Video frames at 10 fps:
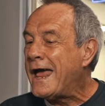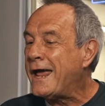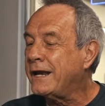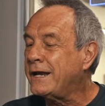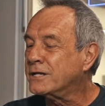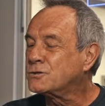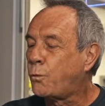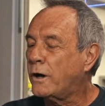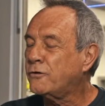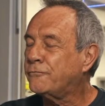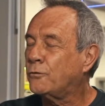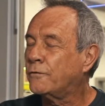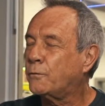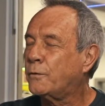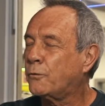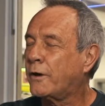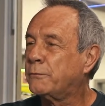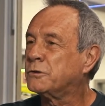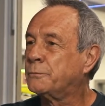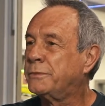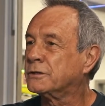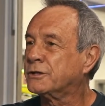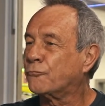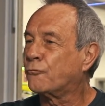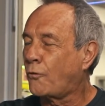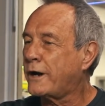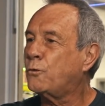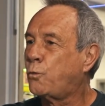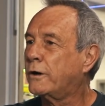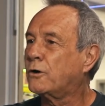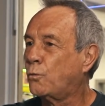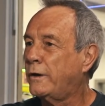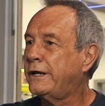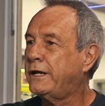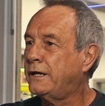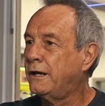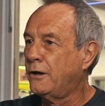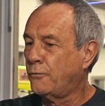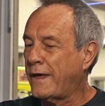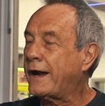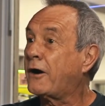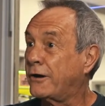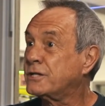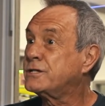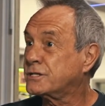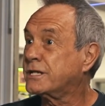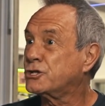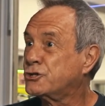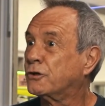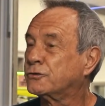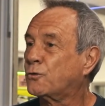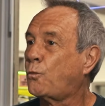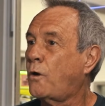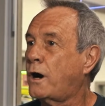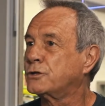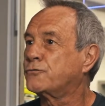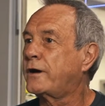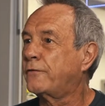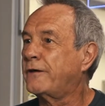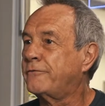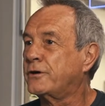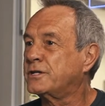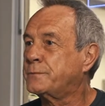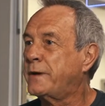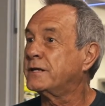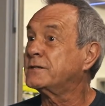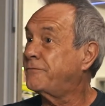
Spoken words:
it's wonderful that we were able to build it right where that our existing shelter was, right on that very space.